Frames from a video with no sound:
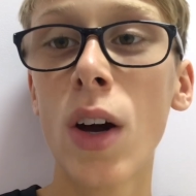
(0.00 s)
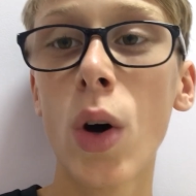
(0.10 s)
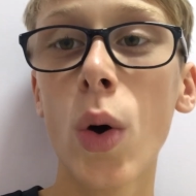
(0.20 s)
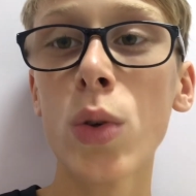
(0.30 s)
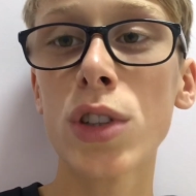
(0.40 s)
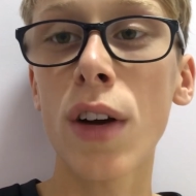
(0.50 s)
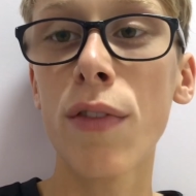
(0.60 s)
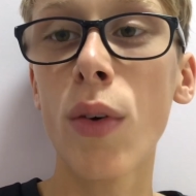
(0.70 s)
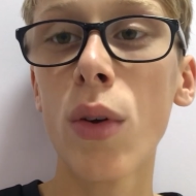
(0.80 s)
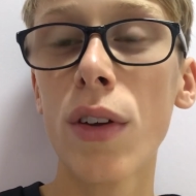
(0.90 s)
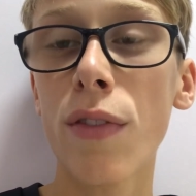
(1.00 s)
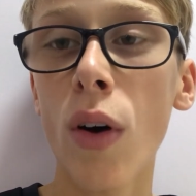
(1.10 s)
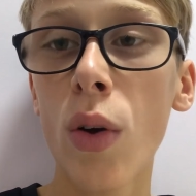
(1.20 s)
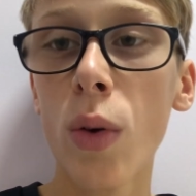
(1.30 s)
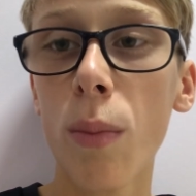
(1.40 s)
Also, I thought the
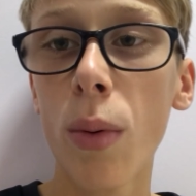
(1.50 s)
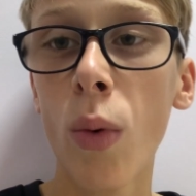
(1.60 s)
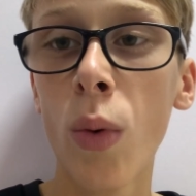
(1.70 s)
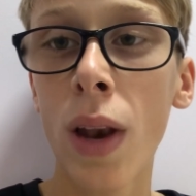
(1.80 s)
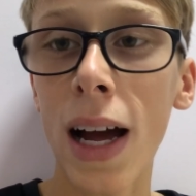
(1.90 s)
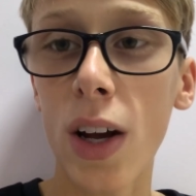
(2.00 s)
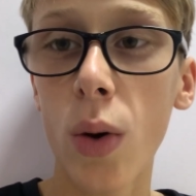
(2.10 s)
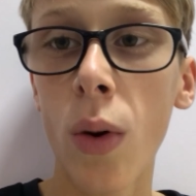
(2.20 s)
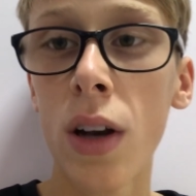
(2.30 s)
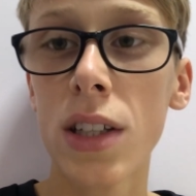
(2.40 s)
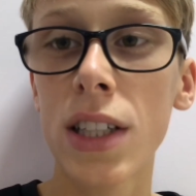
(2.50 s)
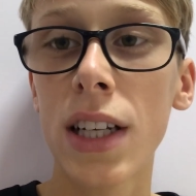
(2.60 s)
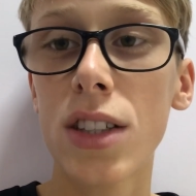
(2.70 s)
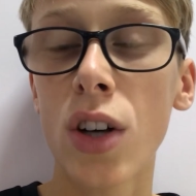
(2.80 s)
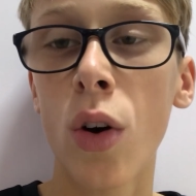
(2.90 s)
final ball lacked quality
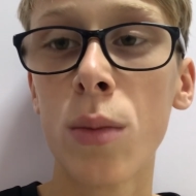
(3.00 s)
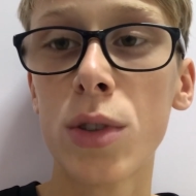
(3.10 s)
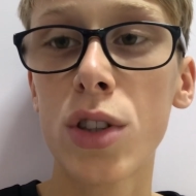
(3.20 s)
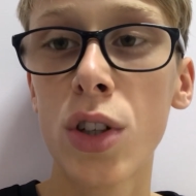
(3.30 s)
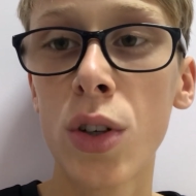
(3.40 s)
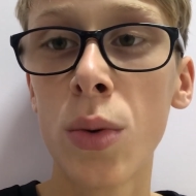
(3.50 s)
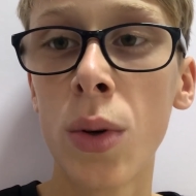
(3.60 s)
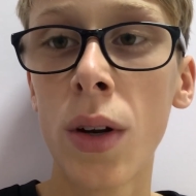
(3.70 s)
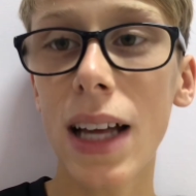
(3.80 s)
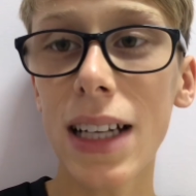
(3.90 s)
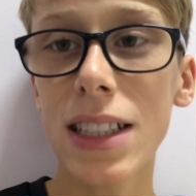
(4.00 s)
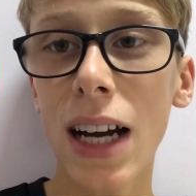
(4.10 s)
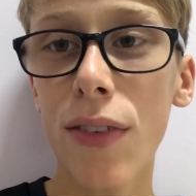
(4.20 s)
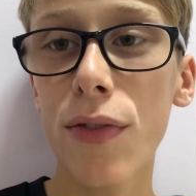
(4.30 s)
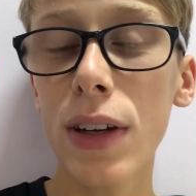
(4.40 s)
at times too. That's
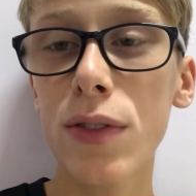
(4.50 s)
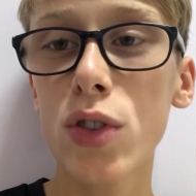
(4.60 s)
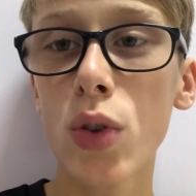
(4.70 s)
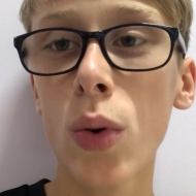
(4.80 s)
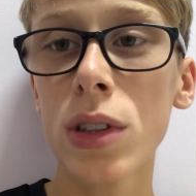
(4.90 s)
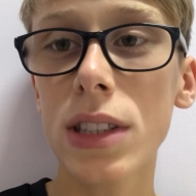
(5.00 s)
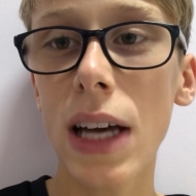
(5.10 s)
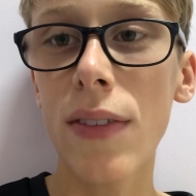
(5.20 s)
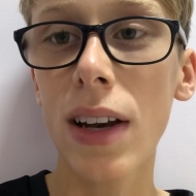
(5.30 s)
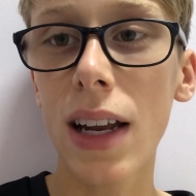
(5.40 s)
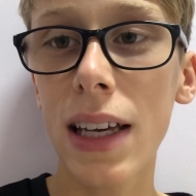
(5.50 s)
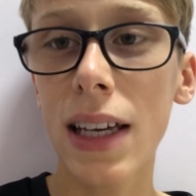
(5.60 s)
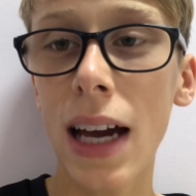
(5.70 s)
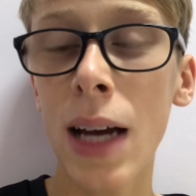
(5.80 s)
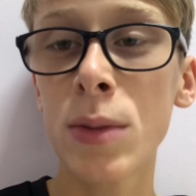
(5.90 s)
our fifth draw in seven league
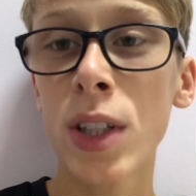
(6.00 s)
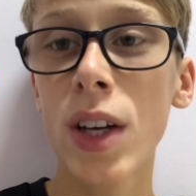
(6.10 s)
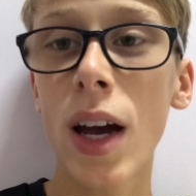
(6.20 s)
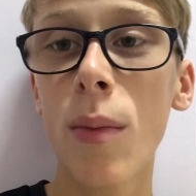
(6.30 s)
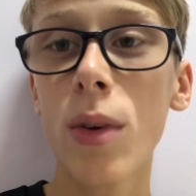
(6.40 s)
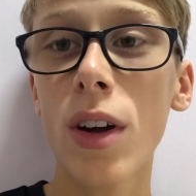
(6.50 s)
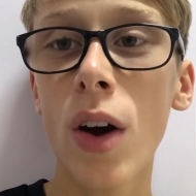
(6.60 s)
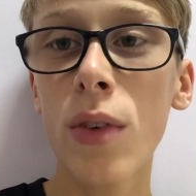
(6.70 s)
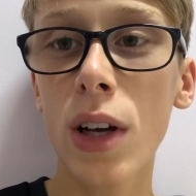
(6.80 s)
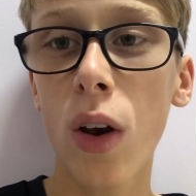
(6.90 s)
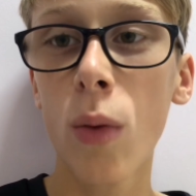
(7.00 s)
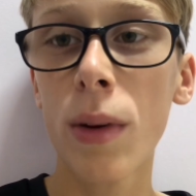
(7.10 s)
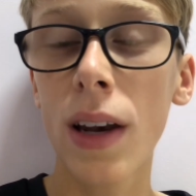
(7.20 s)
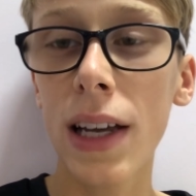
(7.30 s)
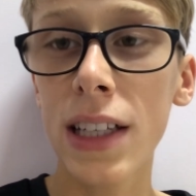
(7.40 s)
games, and we're the only club
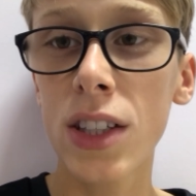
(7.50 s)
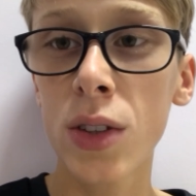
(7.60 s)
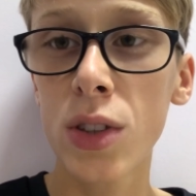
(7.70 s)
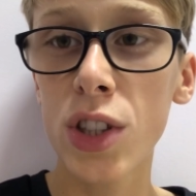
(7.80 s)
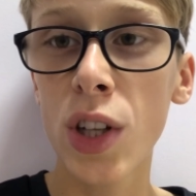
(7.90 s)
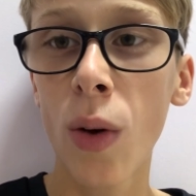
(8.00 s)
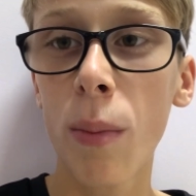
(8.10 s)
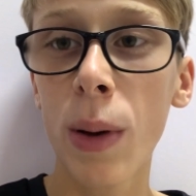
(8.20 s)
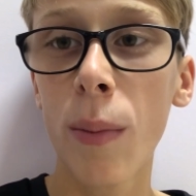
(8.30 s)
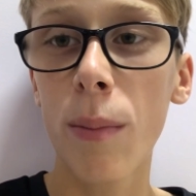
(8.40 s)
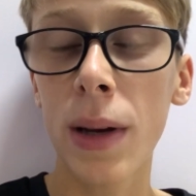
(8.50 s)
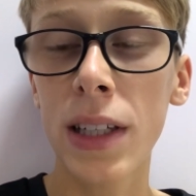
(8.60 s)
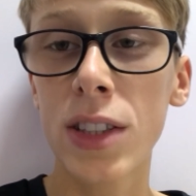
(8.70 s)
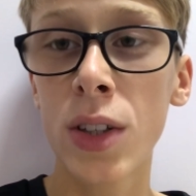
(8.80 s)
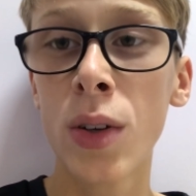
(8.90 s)
in League 2 to still be
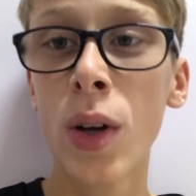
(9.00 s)
unbeaten.